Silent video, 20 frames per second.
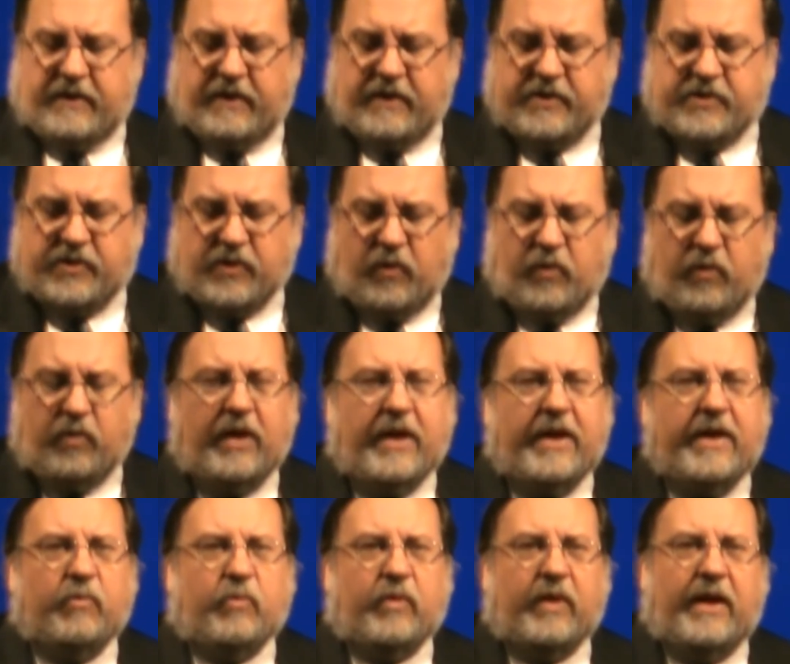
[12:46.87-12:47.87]
its
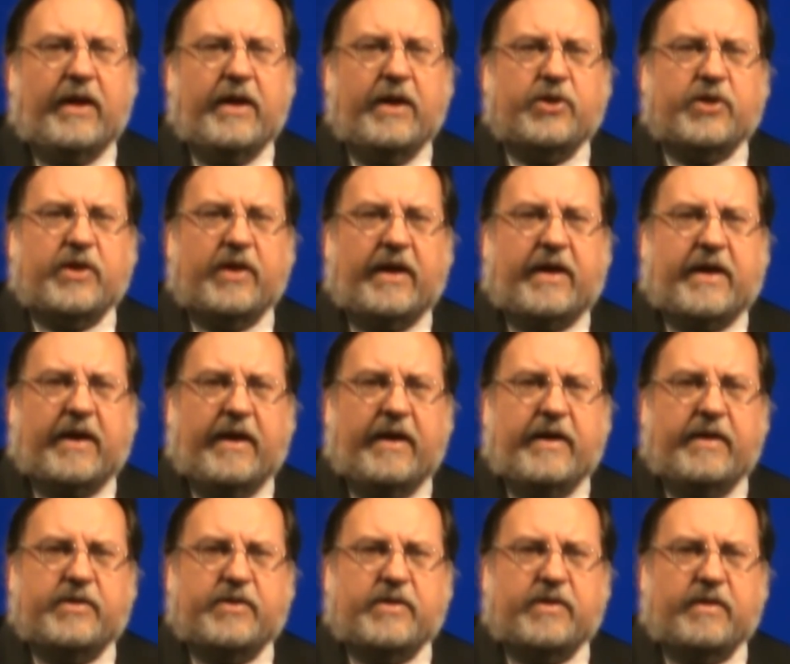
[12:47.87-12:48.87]
only religion
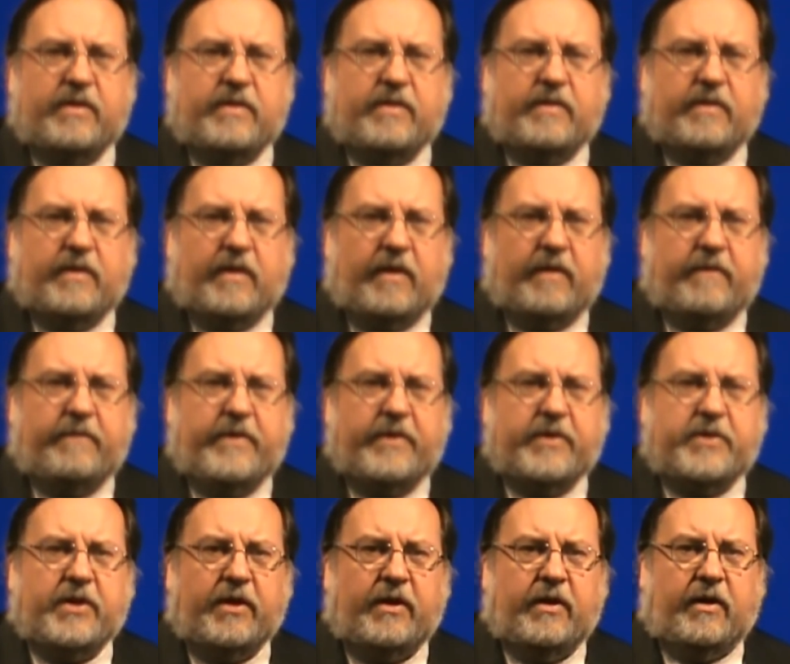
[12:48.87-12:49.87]
case of
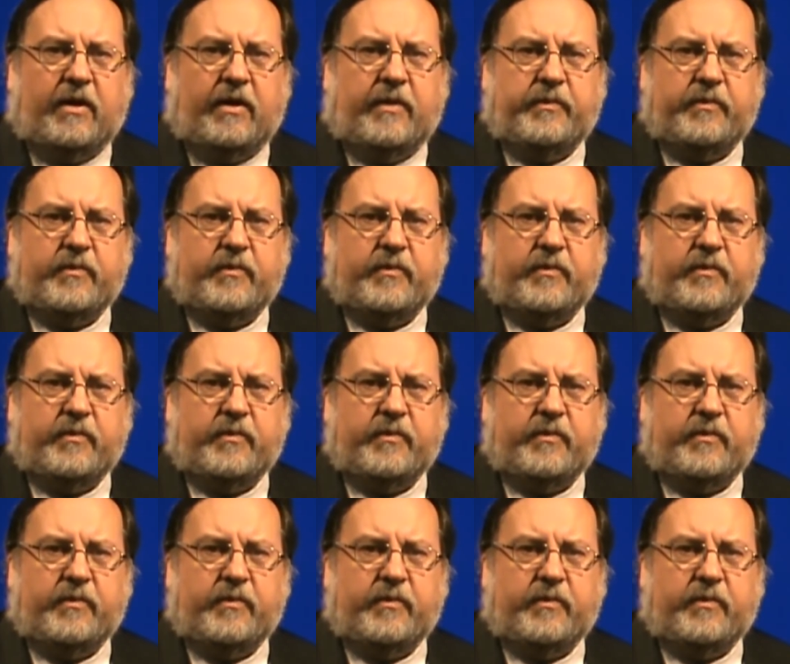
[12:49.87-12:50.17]
the term.